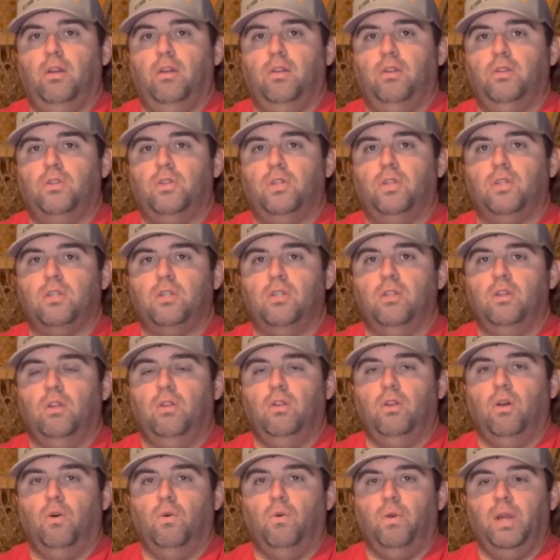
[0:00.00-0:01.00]
just
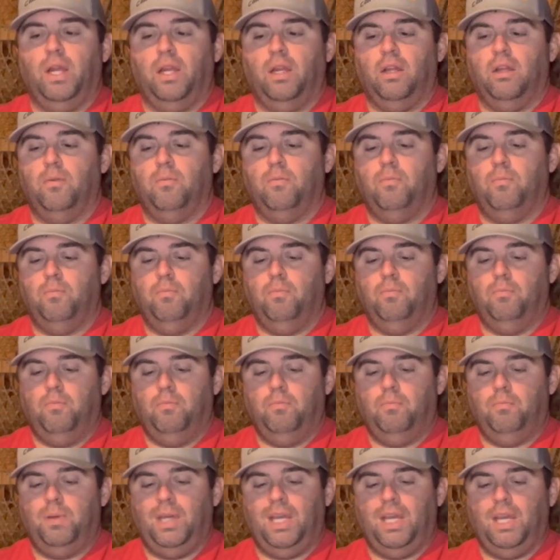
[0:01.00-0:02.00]
knowing,
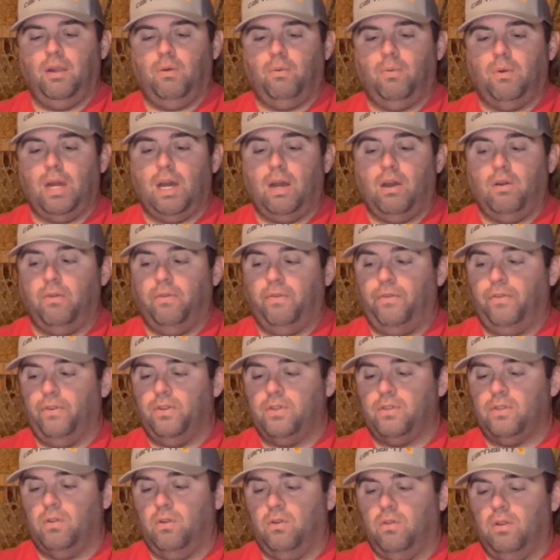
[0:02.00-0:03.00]
being around for
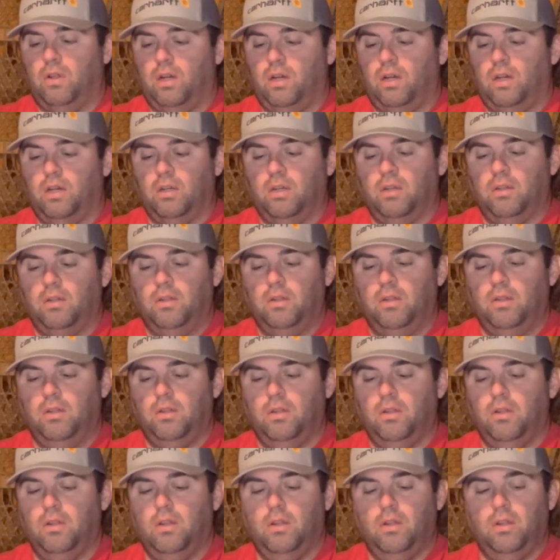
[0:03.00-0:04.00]
so long,
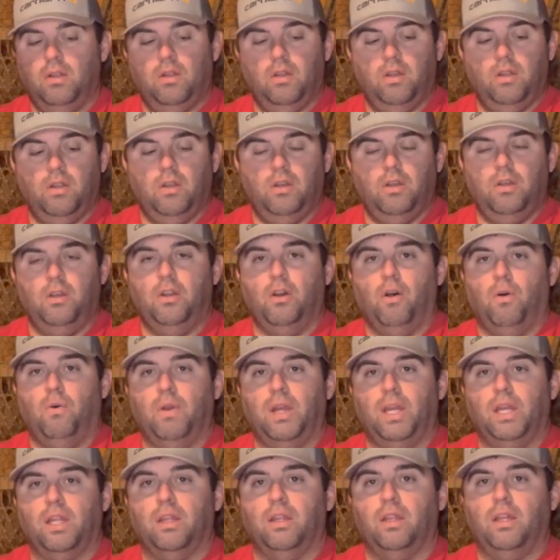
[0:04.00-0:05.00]

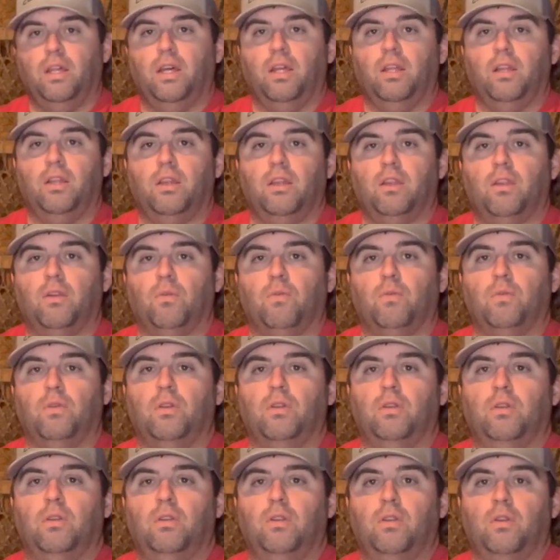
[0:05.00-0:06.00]
knowing that there
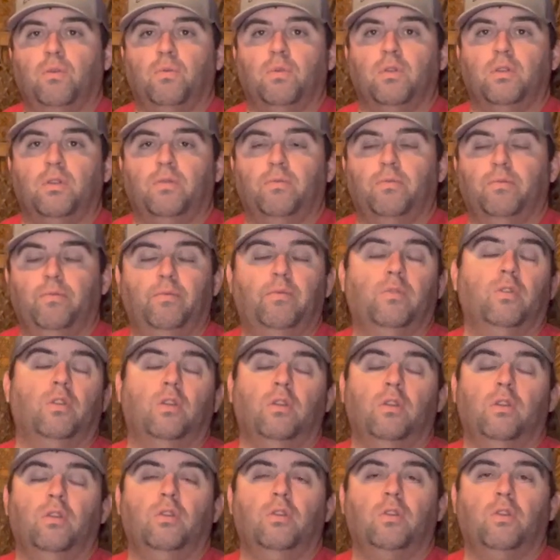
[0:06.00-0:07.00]

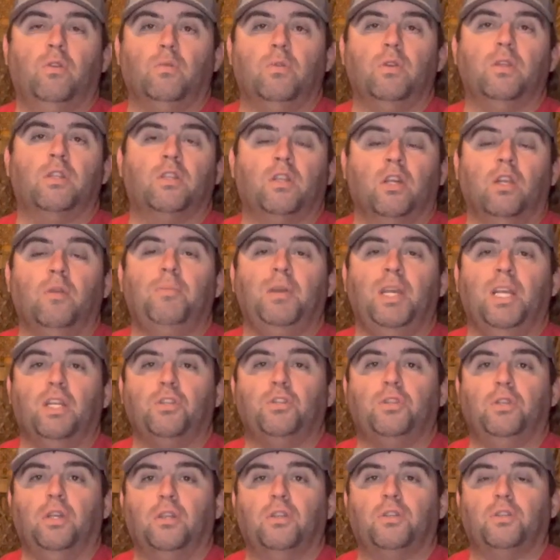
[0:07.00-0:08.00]
was going to be a
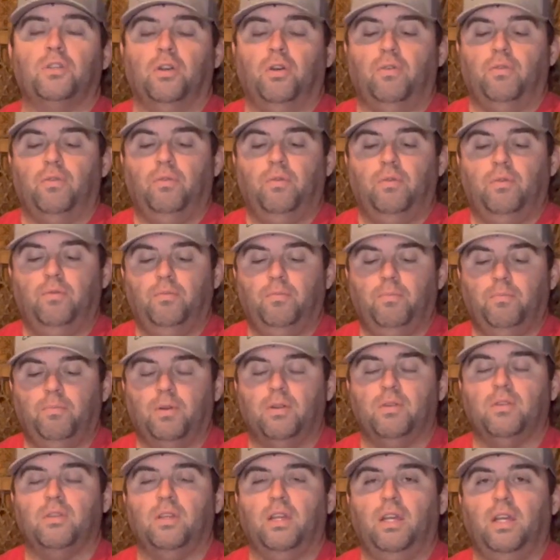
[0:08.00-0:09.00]
shit show, per
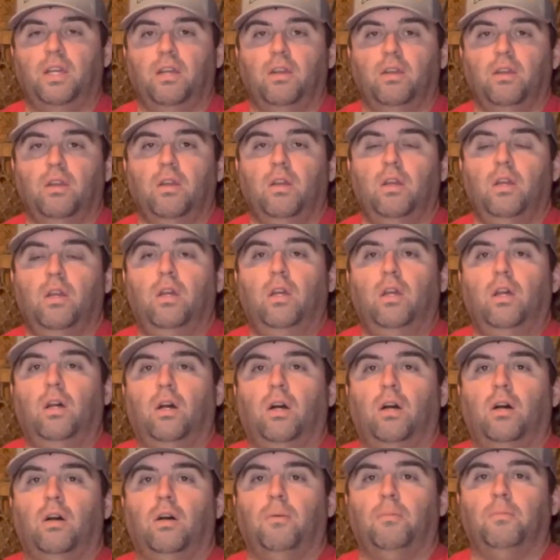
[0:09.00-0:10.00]
se.
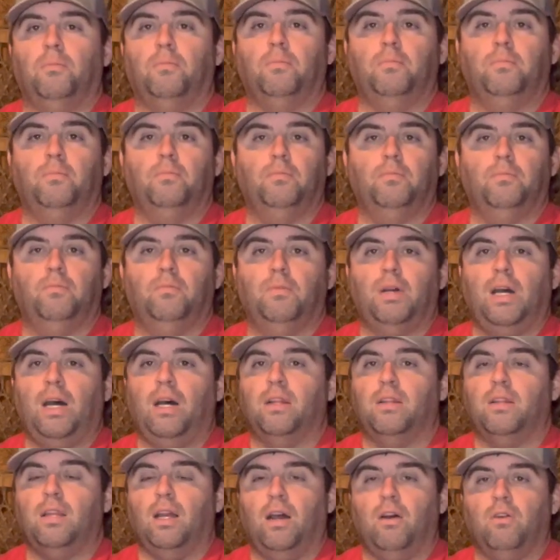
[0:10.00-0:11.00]

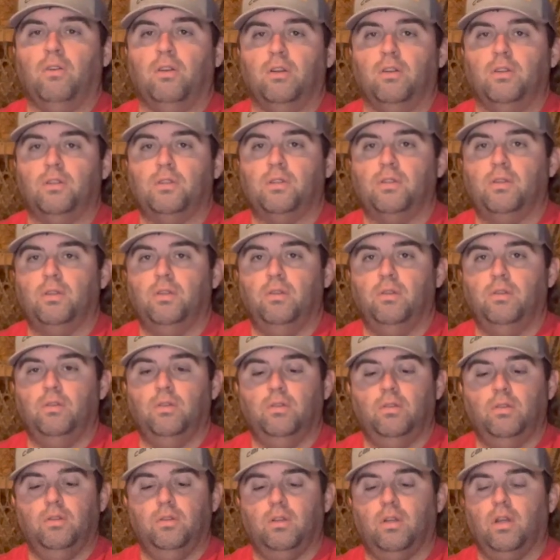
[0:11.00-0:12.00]
Out-of-towners
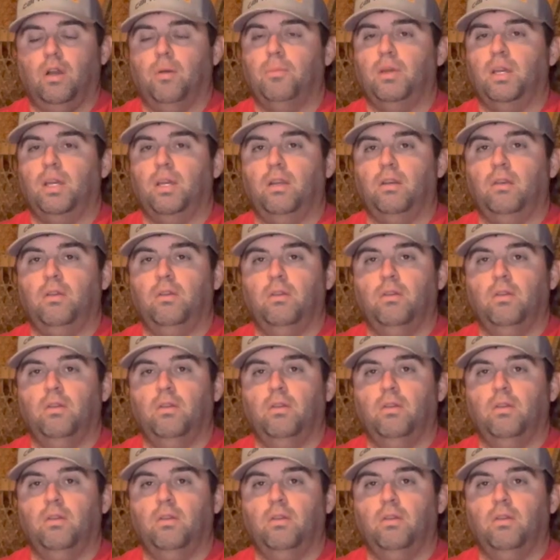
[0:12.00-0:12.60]
come in,